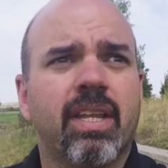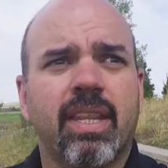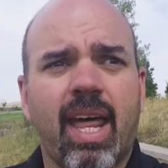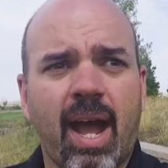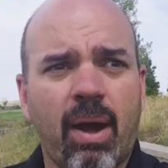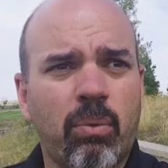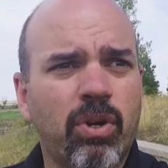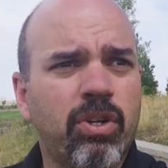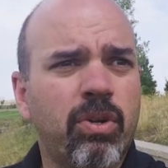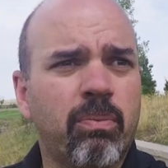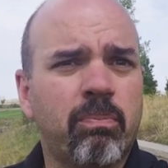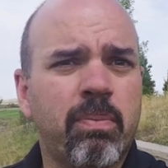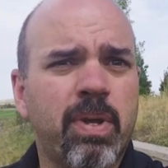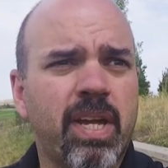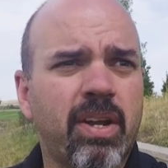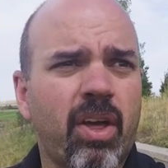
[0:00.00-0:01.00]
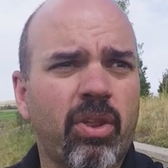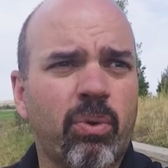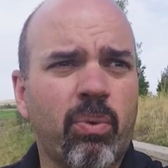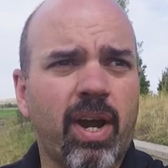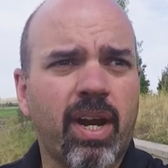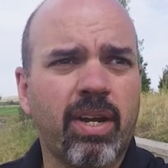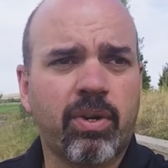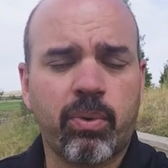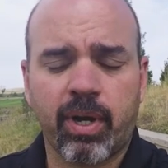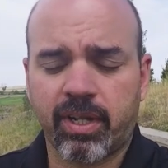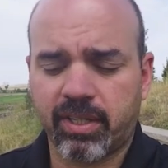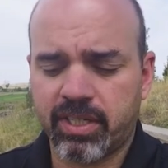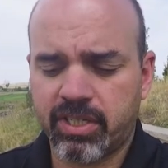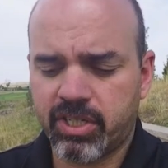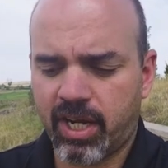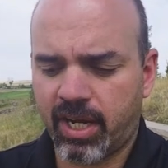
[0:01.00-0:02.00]
That would be another way to
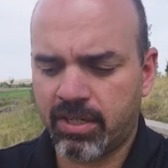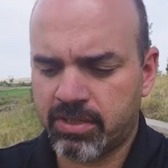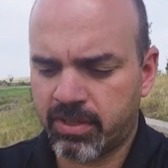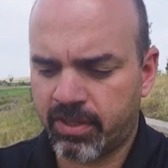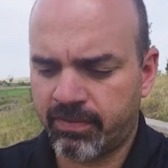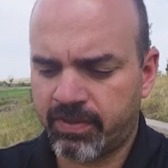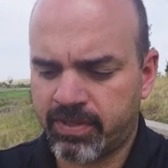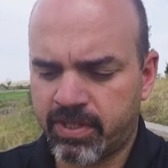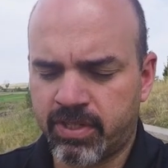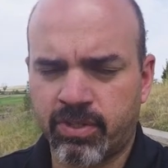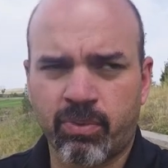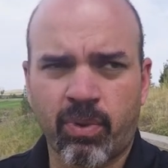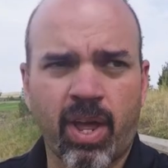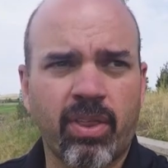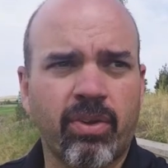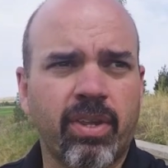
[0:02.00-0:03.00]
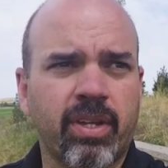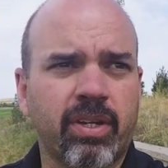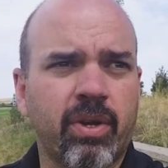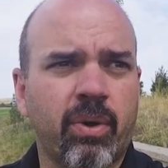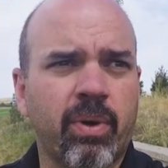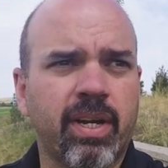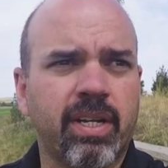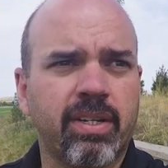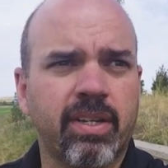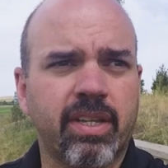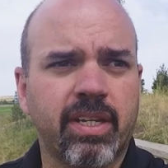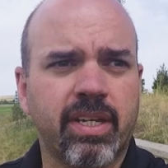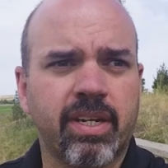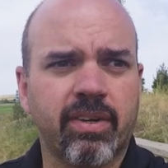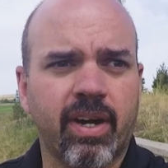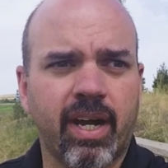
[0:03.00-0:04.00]
quickly change surfaces rather than going into the
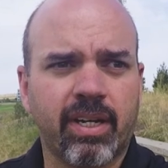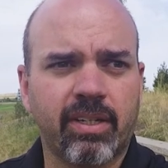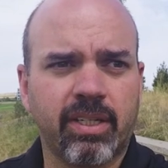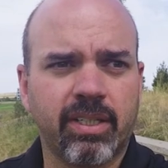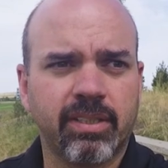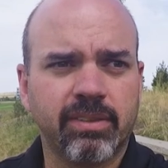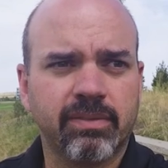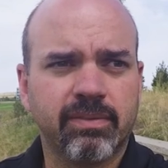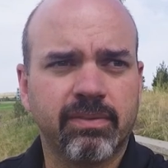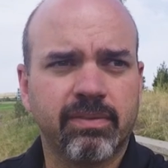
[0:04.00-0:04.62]
gear icon.